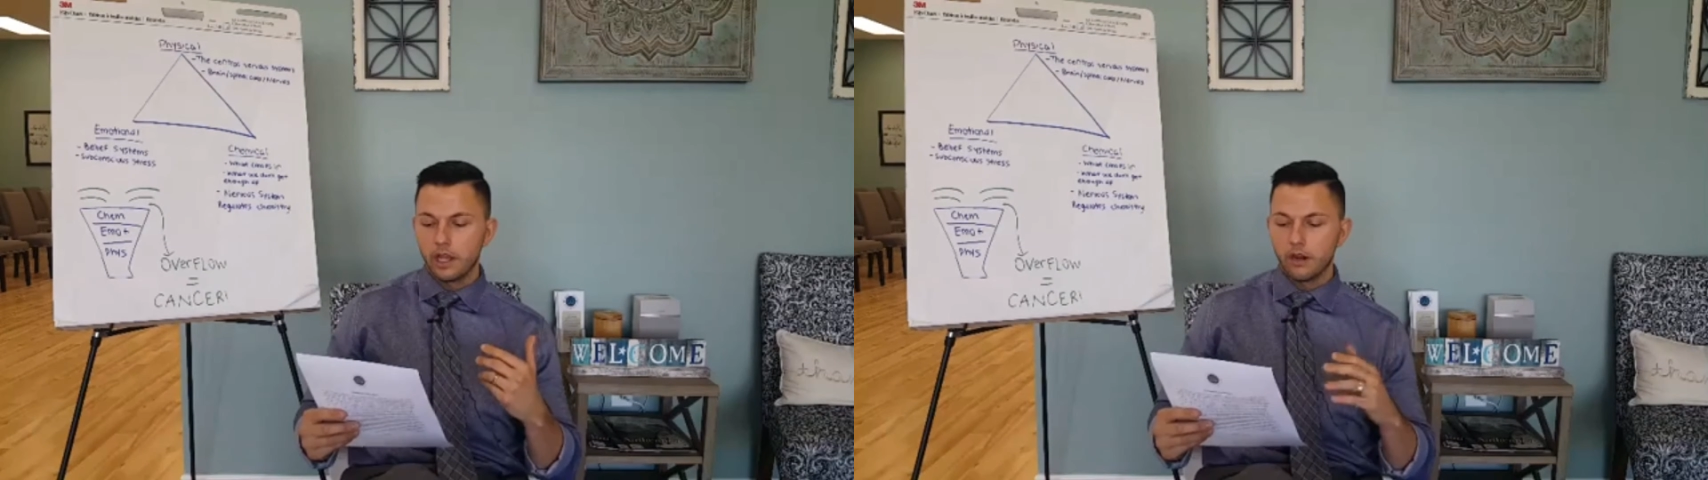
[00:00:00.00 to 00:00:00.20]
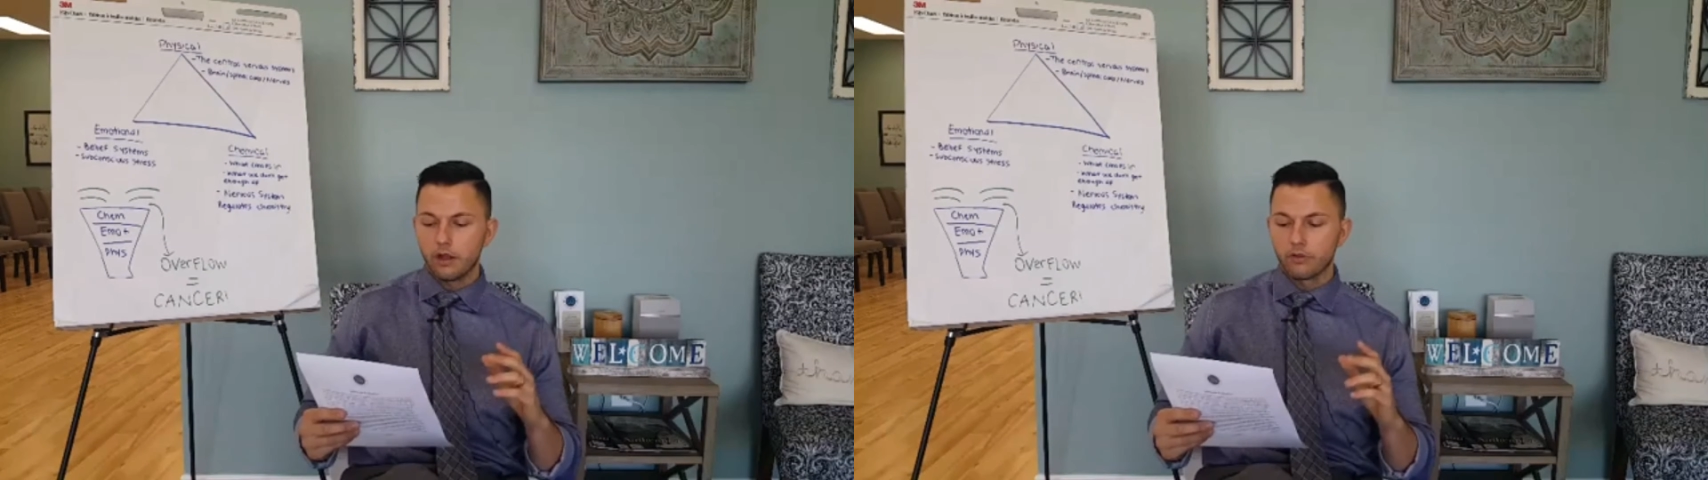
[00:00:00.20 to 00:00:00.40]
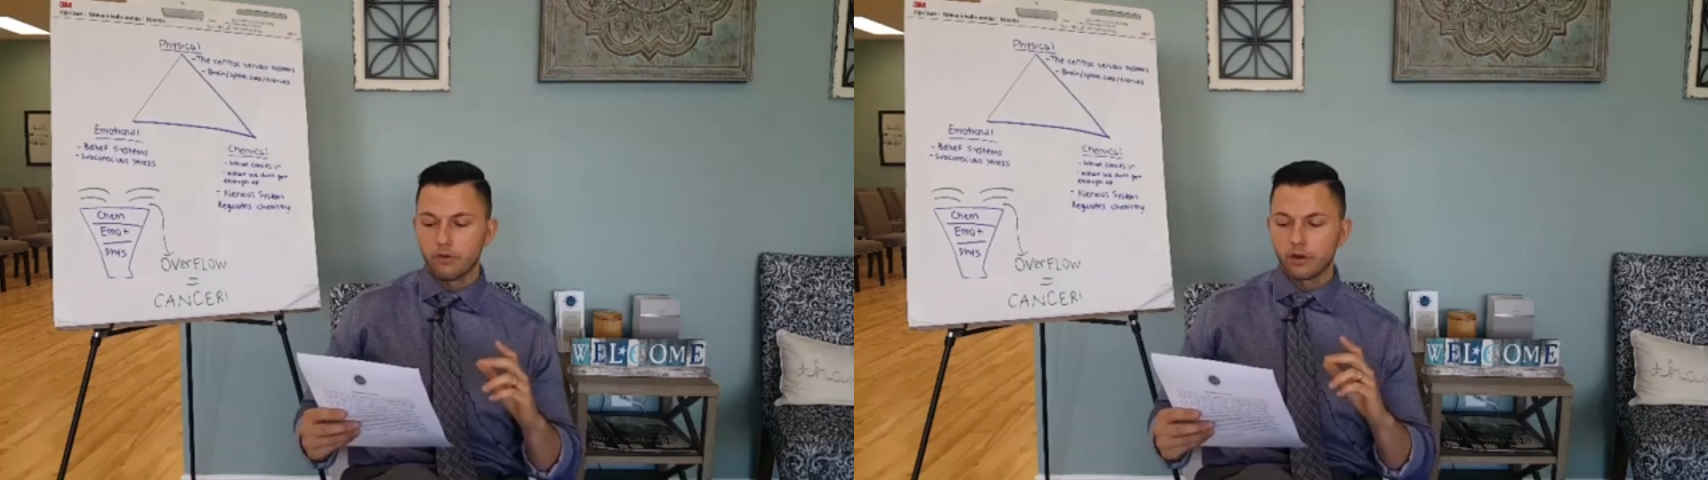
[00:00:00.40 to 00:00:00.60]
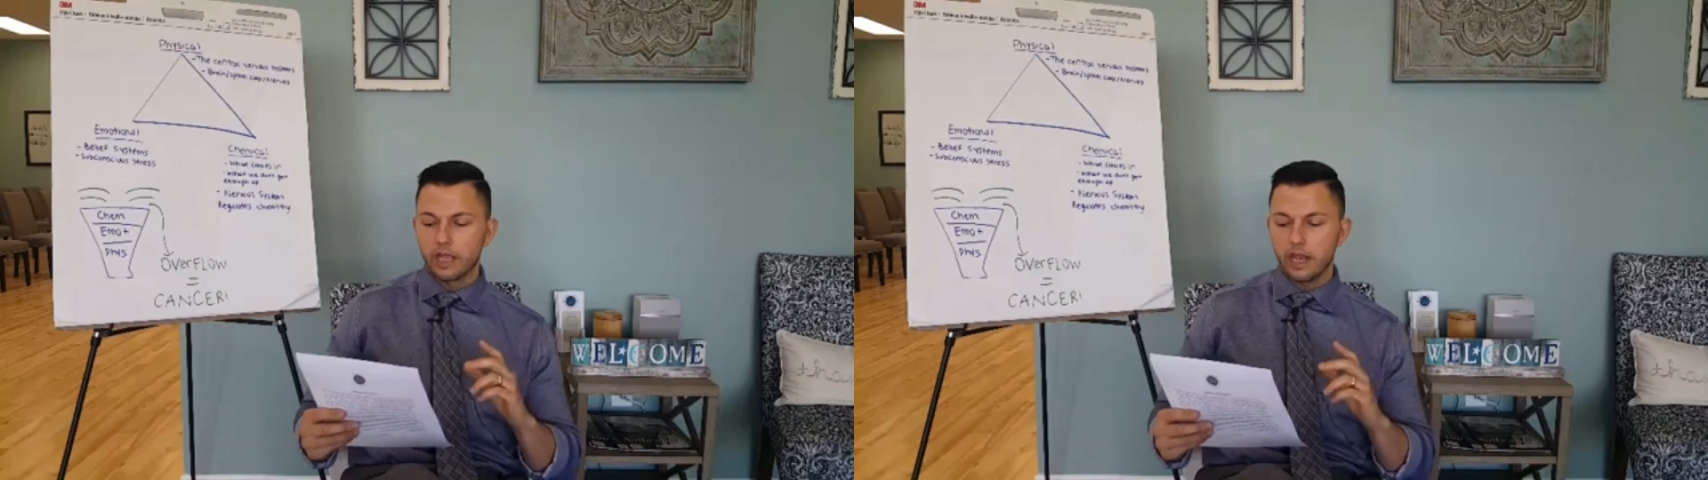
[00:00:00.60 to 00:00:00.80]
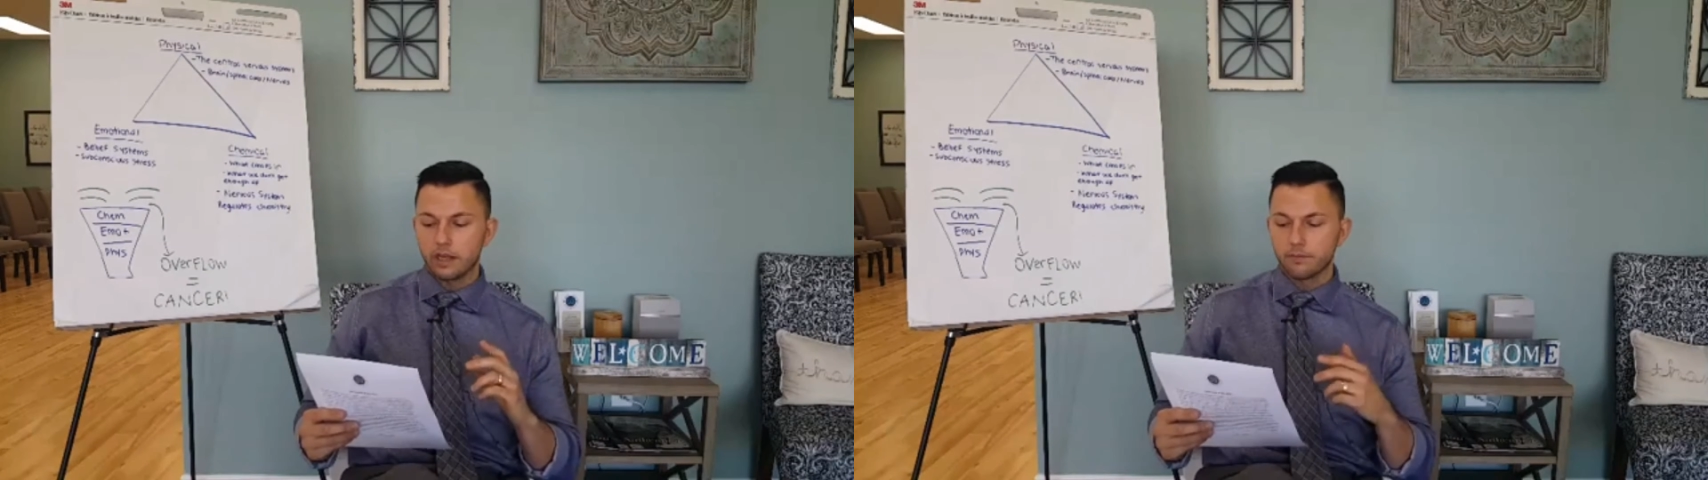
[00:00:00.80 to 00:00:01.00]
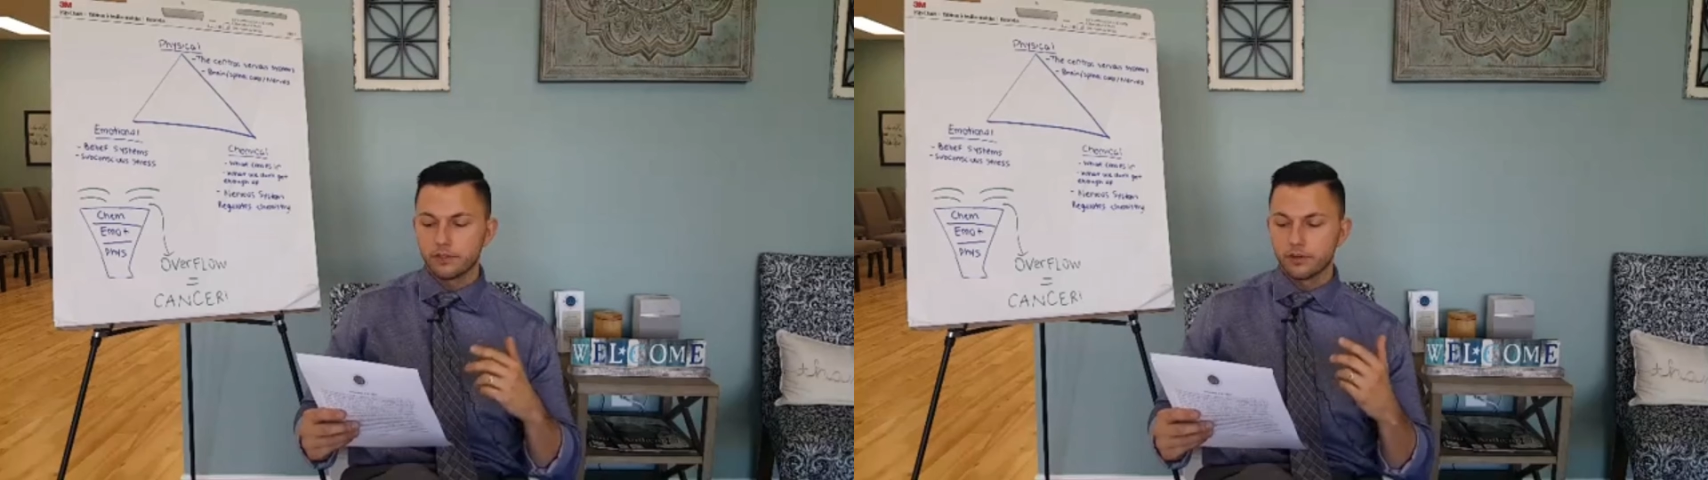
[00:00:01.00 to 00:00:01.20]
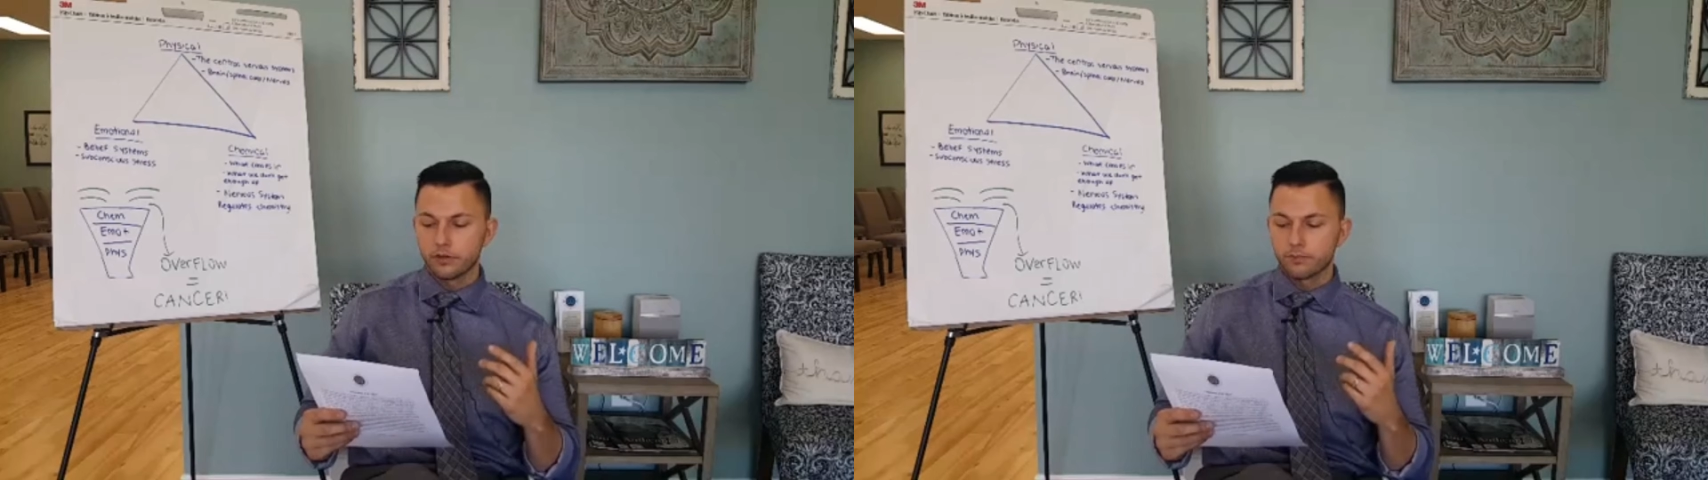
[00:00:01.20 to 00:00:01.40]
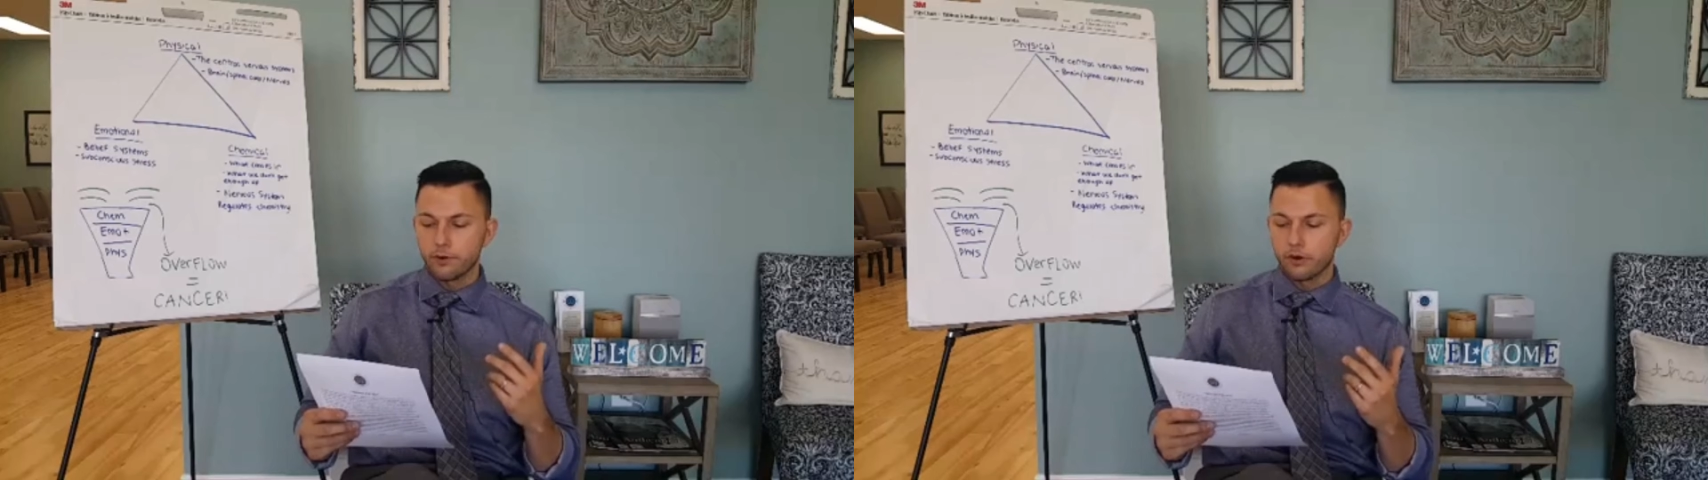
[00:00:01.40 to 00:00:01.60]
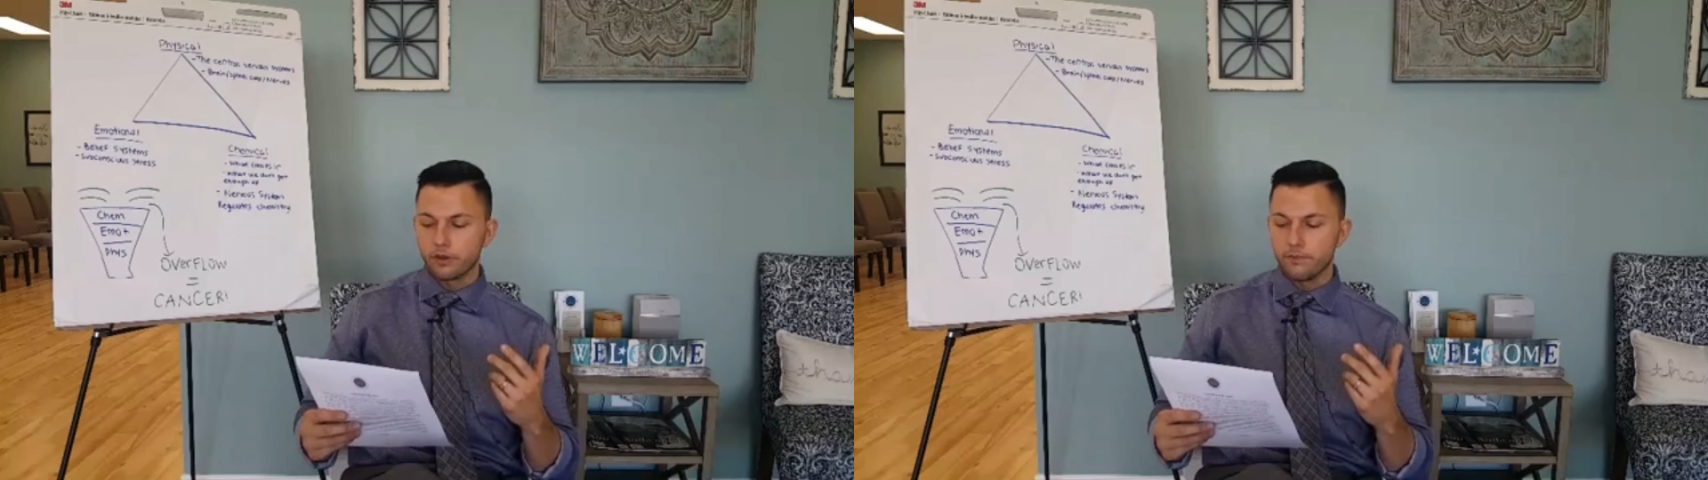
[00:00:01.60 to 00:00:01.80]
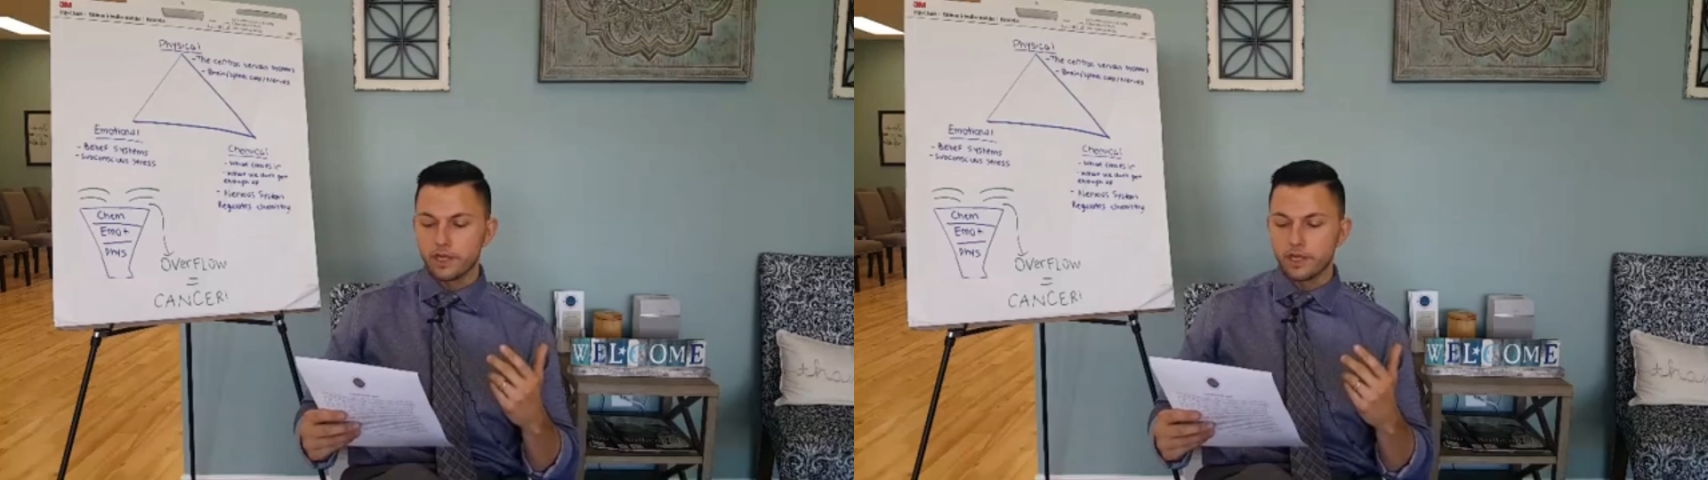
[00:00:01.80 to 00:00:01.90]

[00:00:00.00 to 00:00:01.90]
and other organic materials burn.